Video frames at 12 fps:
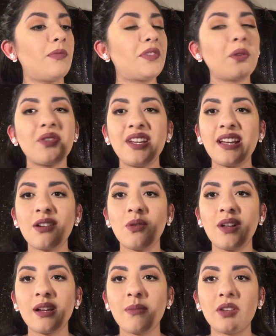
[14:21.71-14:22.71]
The thing I don't
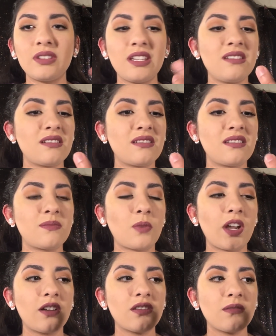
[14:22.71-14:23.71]
like about these is the
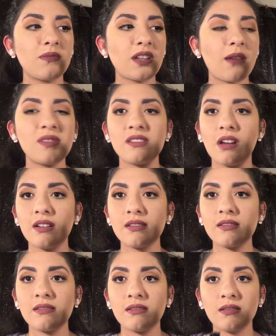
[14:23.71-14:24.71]
sprayer sometimes
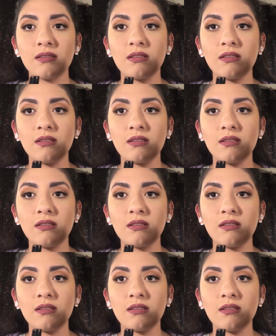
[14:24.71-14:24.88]
sucks.